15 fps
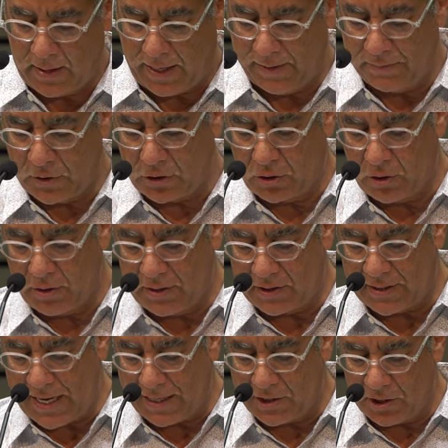I am sure
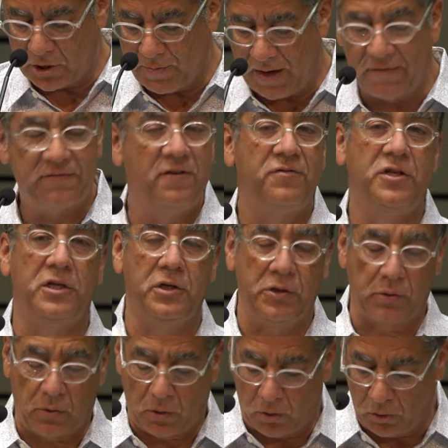it's not just my 15
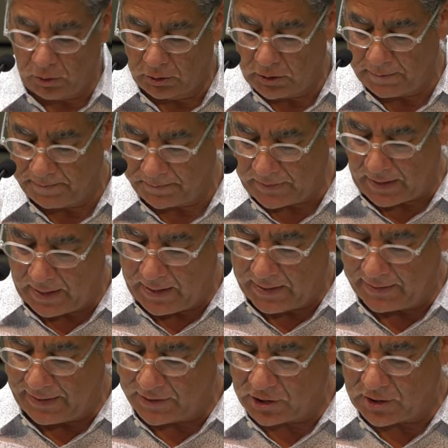year old
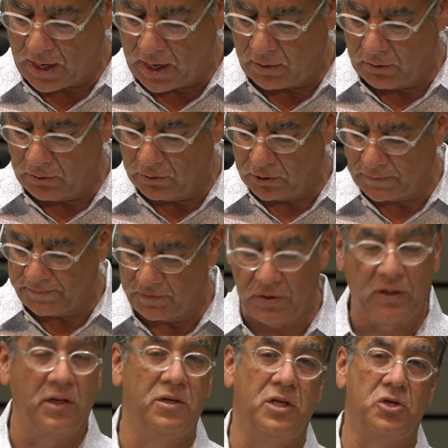uh, that sorrows for
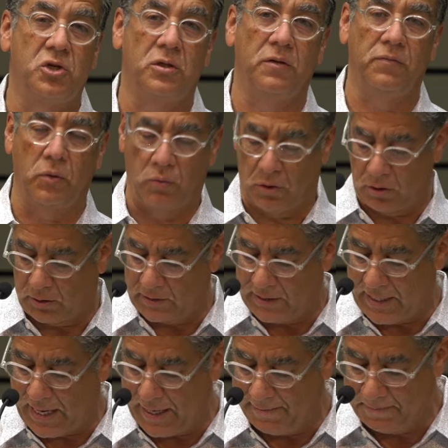the condition of the world
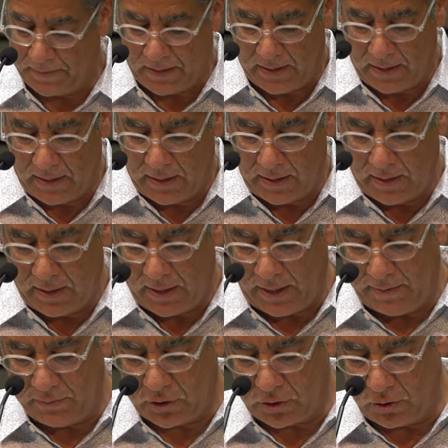today.
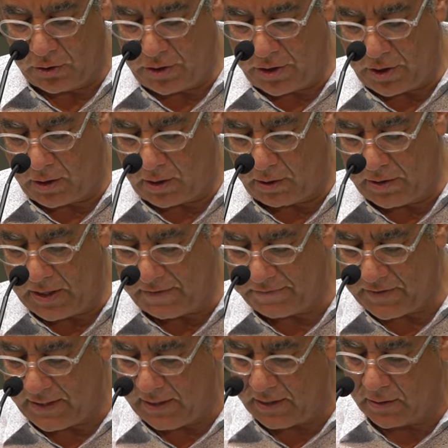I'm sure that there are
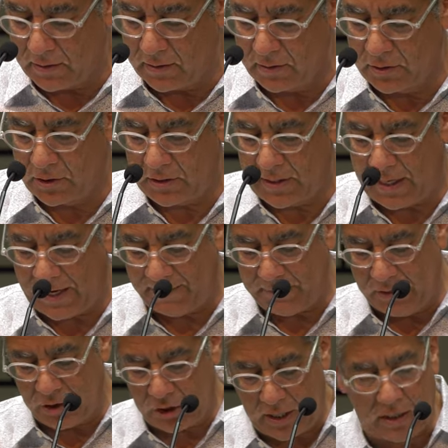enough tears that have
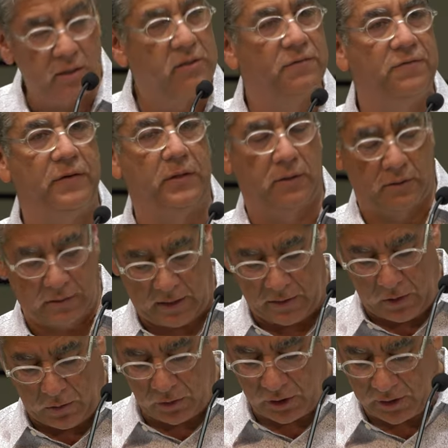been shed to fill
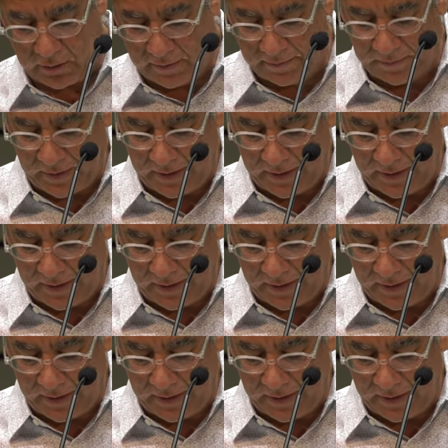an ocean.